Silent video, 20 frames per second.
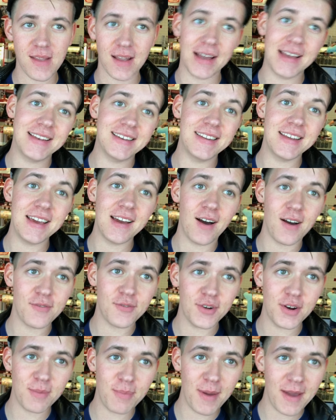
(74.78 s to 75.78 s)
And D
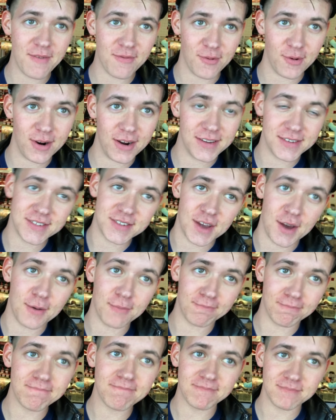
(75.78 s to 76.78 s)
offered to pay for it, so
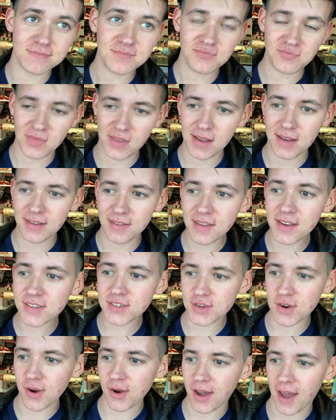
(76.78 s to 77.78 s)

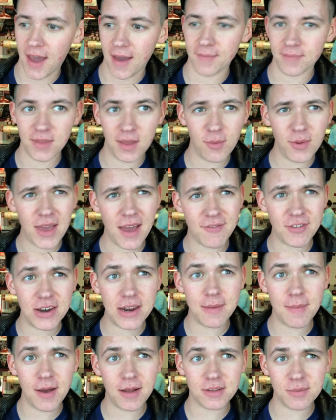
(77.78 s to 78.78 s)
things are okay. Then we have an
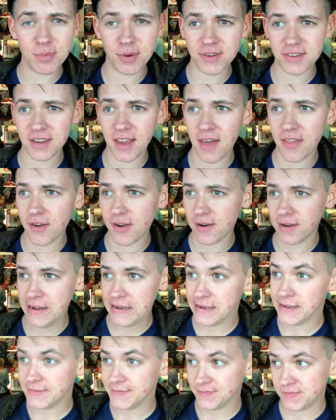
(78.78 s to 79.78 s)
email to put together,
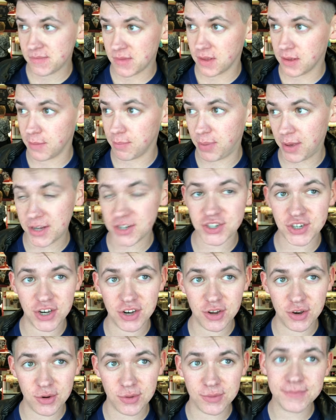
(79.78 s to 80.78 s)
pitch to
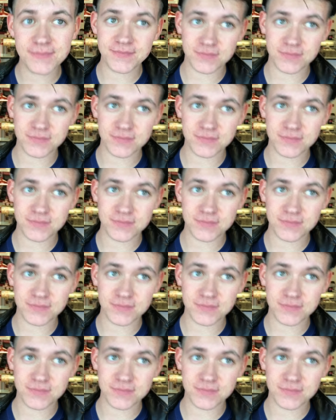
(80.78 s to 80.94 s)
do,